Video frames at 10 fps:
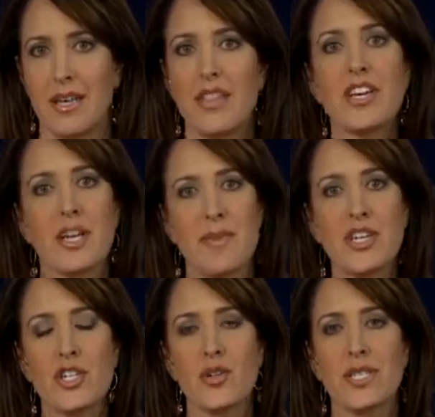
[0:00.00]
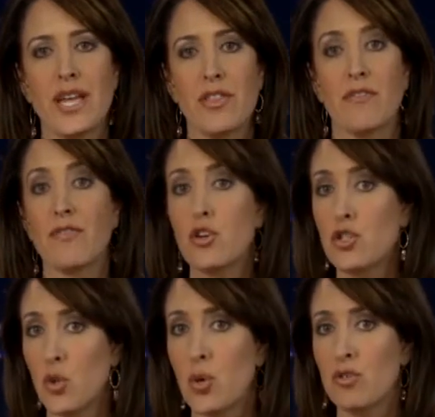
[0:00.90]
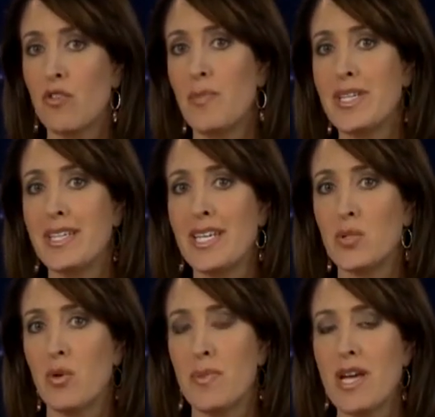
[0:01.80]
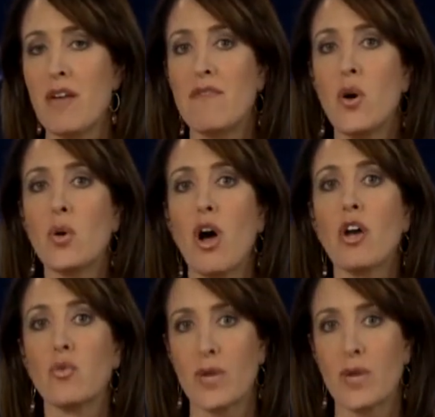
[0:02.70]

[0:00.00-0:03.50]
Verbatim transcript: The commissioner said the first order of business will be a vote on